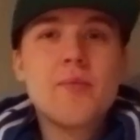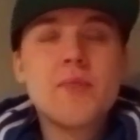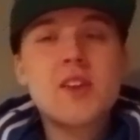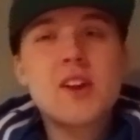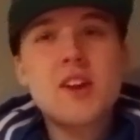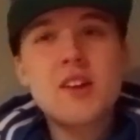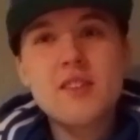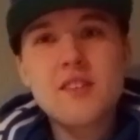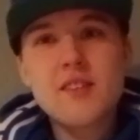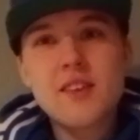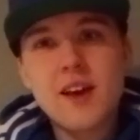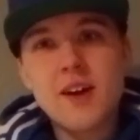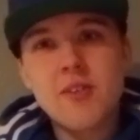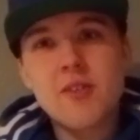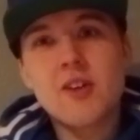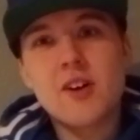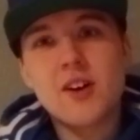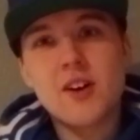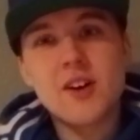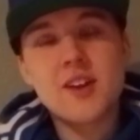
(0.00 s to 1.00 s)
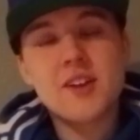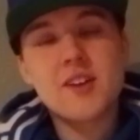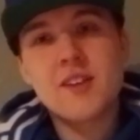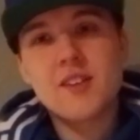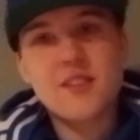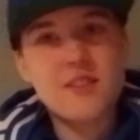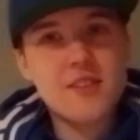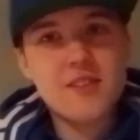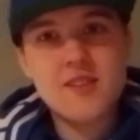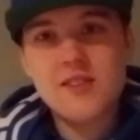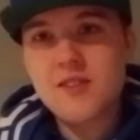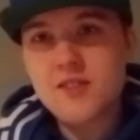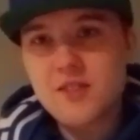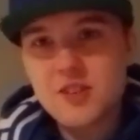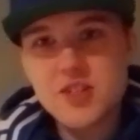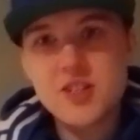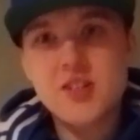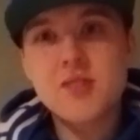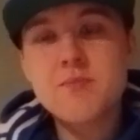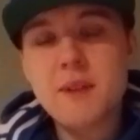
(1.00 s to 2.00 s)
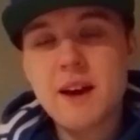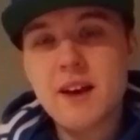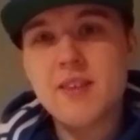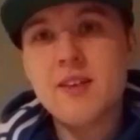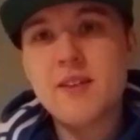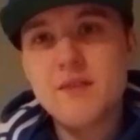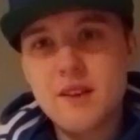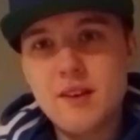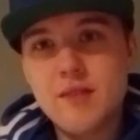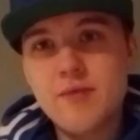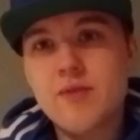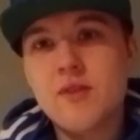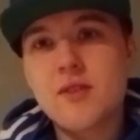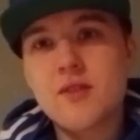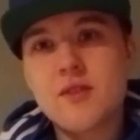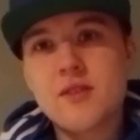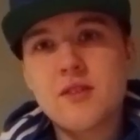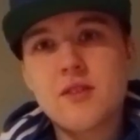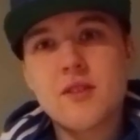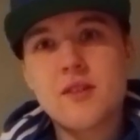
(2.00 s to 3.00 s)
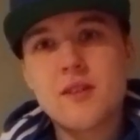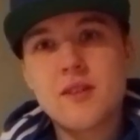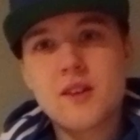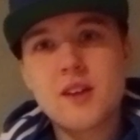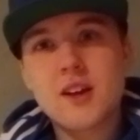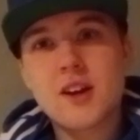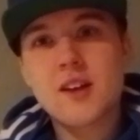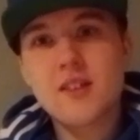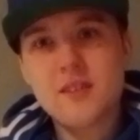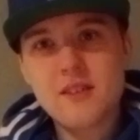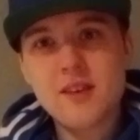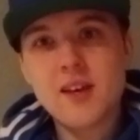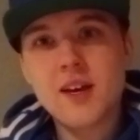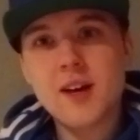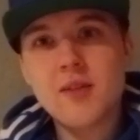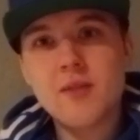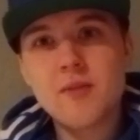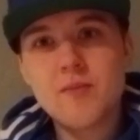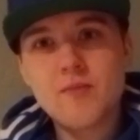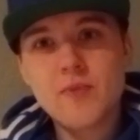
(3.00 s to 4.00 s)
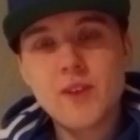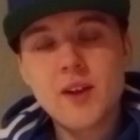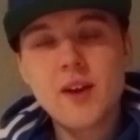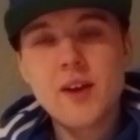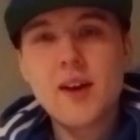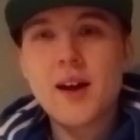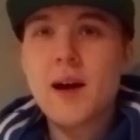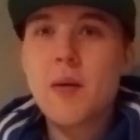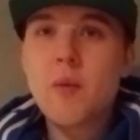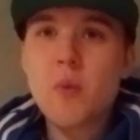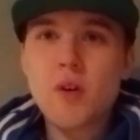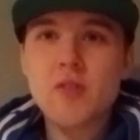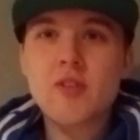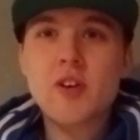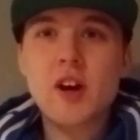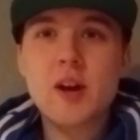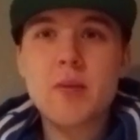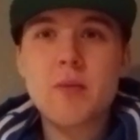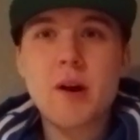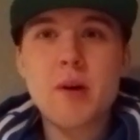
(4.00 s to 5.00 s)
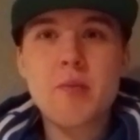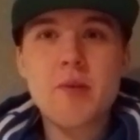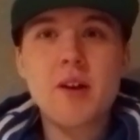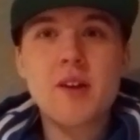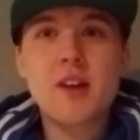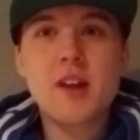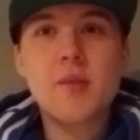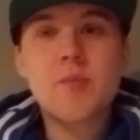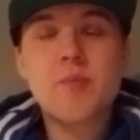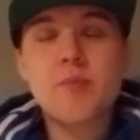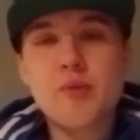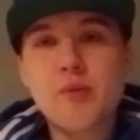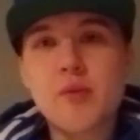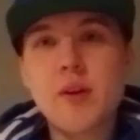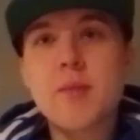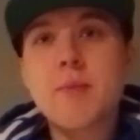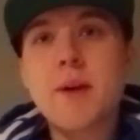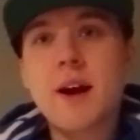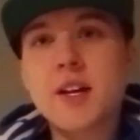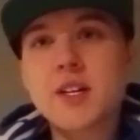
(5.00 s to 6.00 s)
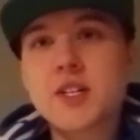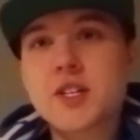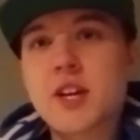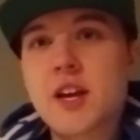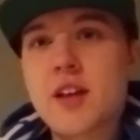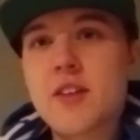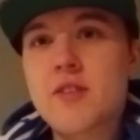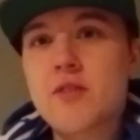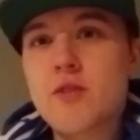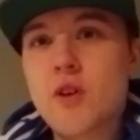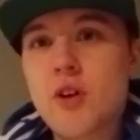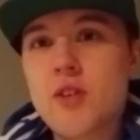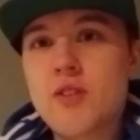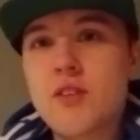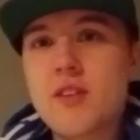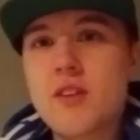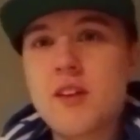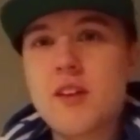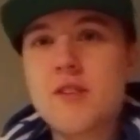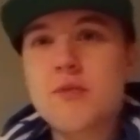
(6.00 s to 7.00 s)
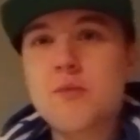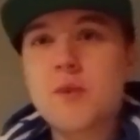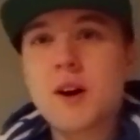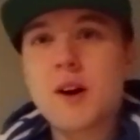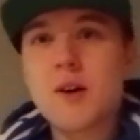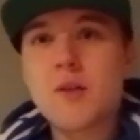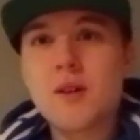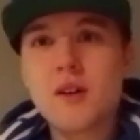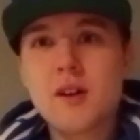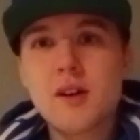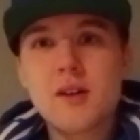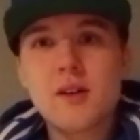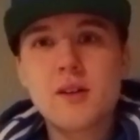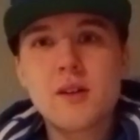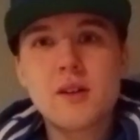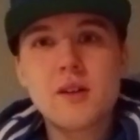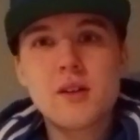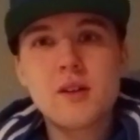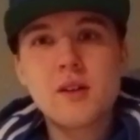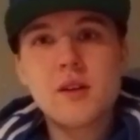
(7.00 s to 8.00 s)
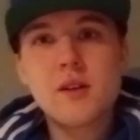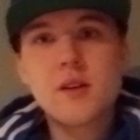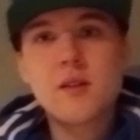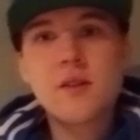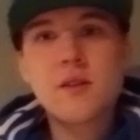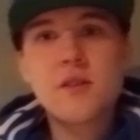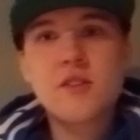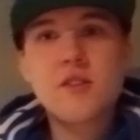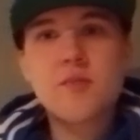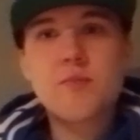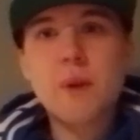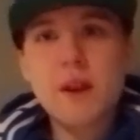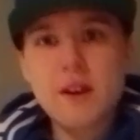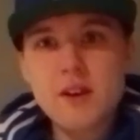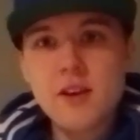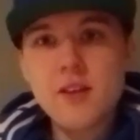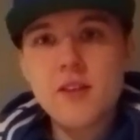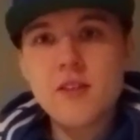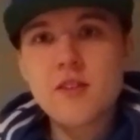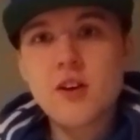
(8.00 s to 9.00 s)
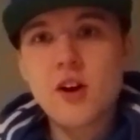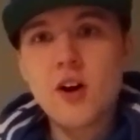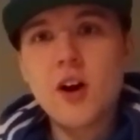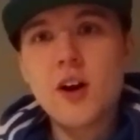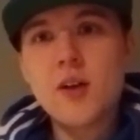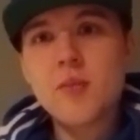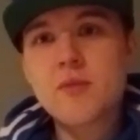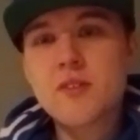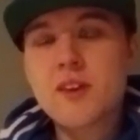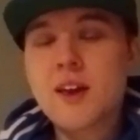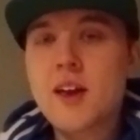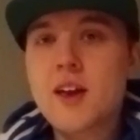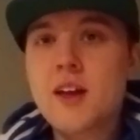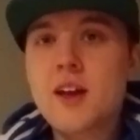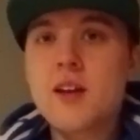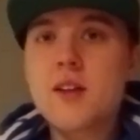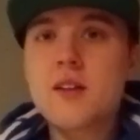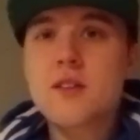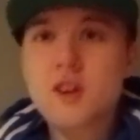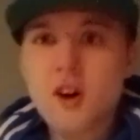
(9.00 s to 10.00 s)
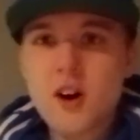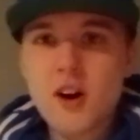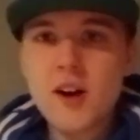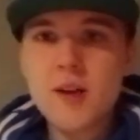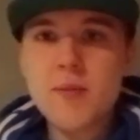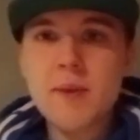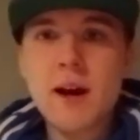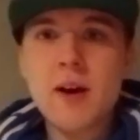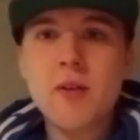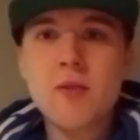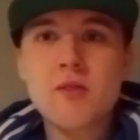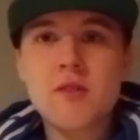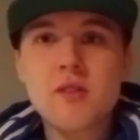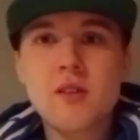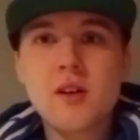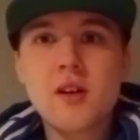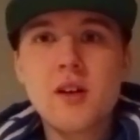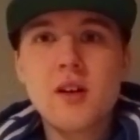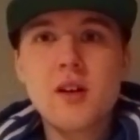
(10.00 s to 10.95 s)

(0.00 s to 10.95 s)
you can tell, can't you? There's just such a massive difference. You can tell. And what Tony Mowbray did pre-match against Stoke City as well. Spending time, taking time out